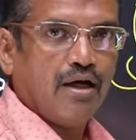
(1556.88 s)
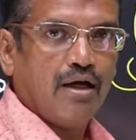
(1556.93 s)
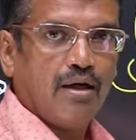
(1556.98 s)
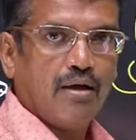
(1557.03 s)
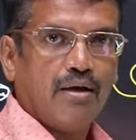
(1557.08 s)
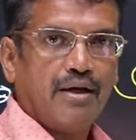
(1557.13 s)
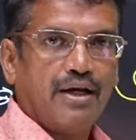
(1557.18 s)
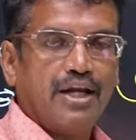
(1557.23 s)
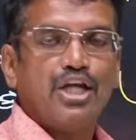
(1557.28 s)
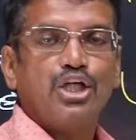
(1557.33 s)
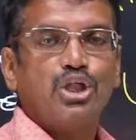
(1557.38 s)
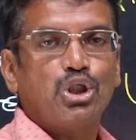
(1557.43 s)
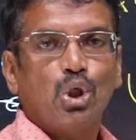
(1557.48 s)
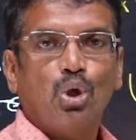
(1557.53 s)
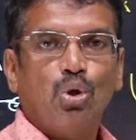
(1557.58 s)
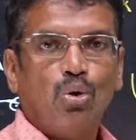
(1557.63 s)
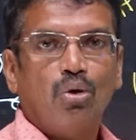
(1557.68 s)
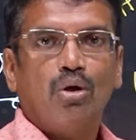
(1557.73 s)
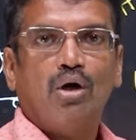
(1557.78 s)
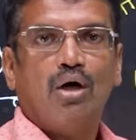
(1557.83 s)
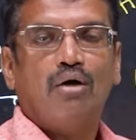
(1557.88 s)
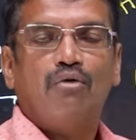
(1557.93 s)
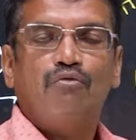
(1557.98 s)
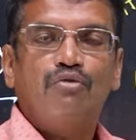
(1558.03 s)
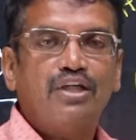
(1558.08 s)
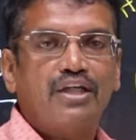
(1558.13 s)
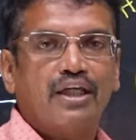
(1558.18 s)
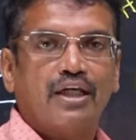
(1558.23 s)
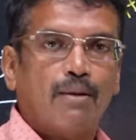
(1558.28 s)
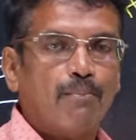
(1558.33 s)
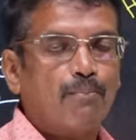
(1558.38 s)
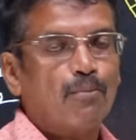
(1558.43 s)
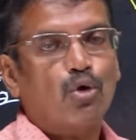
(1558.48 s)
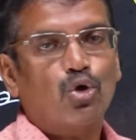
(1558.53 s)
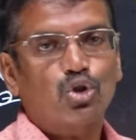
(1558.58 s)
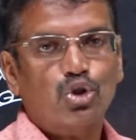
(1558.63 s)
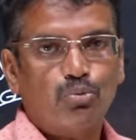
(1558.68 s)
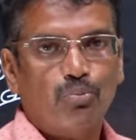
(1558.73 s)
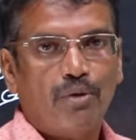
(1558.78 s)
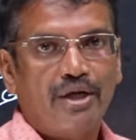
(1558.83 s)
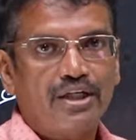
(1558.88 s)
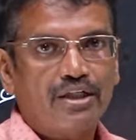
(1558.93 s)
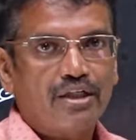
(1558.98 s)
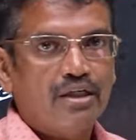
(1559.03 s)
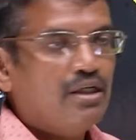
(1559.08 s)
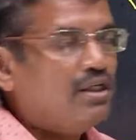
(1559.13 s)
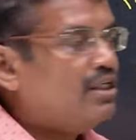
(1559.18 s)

uh, ratio uh, we can approximate.